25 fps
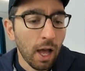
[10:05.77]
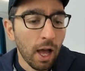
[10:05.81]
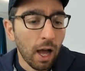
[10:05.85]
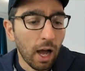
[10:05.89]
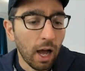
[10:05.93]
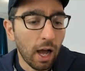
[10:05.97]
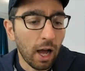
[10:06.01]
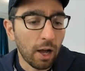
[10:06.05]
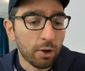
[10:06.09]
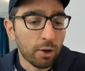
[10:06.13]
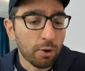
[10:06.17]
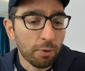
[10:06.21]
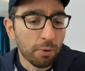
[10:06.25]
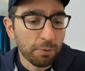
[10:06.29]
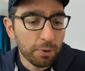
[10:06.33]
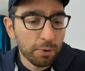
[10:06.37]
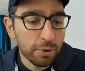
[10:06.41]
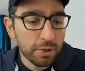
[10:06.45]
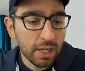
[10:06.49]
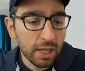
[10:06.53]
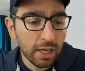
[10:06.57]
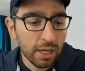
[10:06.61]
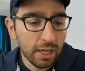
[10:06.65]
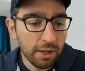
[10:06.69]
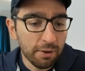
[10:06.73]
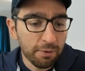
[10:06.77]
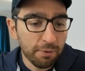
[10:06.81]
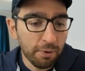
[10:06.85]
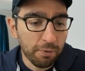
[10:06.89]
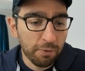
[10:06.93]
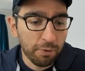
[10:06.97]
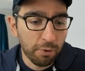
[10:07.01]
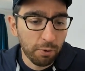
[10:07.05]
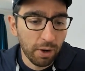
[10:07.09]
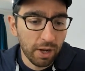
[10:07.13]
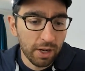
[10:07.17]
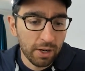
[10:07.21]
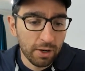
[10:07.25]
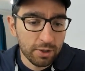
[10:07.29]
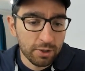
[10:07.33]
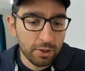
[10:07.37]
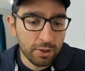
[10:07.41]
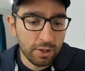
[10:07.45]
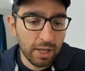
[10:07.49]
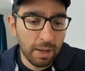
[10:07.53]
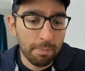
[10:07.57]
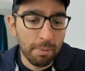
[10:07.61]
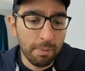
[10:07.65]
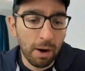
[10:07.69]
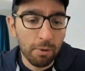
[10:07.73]
Confusingly for foreigners,
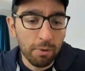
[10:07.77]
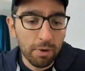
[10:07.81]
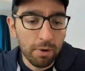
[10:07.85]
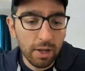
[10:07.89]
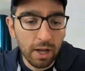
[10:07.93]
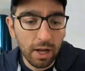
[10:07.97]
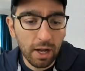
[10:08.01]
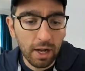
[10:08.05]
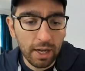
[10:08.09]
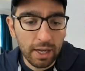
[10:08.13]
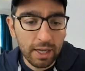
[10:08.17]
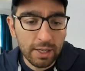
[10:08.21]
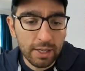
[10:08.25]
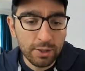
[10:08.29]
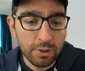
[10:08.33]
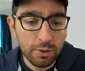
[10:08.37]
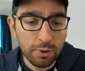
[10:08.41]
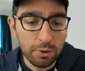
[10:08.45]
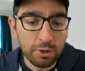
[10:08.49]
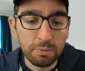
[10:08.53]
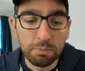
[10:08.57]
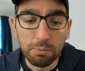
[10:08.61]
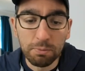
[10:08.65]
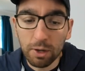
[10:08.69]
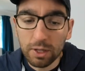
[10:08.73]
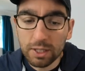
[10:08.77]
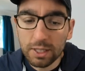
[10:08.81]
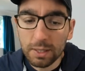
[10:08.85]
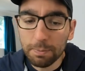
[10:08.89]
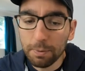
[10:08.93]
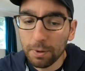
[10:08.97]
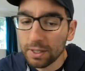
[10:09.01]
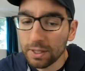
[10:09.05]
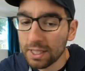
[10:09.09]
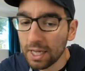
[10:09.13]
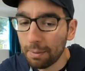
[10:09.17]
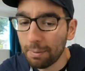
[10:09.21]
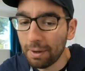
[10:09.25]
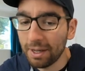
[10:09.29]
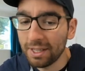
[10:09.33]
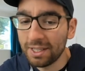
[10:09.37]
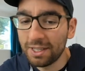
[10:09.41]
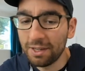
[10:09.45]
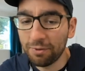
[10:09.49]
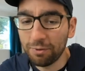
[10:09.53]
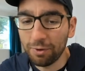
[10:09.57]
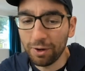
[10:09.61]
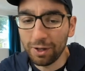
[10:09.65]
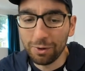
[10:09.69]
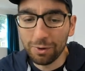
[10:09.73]
the name Maruia is used multiple times at
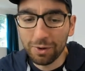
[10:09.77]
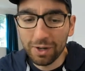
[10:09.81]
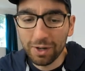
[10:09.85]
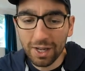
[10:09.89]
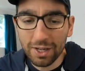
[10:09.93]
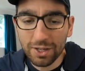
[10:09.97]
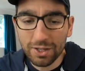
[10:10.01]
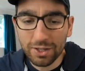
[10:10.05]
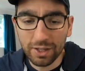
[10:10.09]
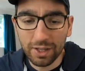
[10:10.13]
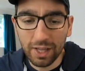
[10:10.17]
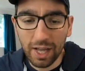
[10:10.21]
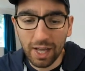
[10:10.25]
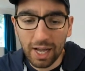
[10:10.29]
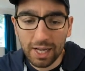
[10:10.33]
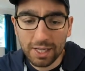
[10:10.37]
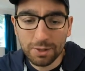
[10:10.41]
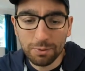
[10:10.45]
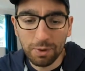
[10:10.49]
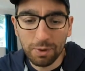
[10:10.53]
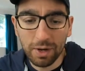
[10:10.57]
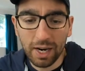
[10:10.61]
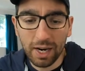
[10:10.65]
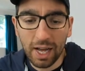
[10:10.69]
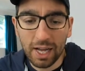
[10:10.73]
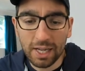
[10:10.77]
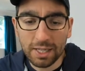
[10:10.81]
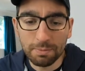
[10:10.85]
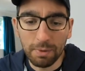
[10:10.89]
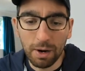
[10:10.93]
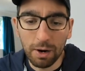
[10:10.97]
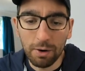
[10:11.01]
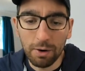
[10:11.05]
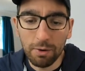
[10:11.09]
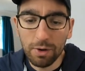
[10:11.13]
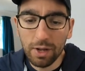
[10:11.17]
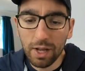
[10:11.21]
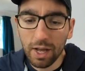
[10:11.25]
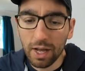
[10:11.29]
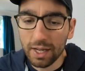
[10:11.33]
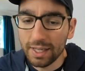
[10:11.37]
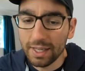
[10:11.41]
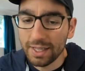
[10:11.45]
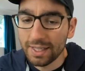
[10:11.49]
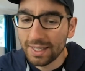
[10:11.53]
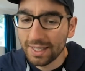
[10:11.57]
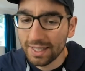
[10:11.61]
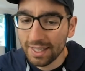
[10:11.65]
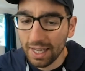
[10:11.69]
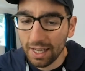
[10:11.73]
different locations, as well as Maruia
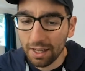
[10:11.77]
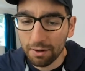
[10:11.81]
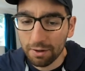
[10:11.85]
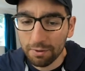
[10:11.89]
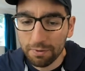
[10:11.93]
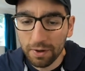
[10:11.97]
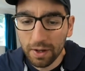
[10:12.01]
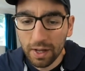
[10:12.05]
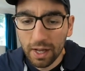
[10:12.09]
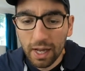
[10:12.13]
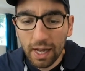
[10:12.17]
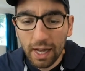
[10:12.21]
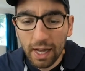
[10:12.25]
itself.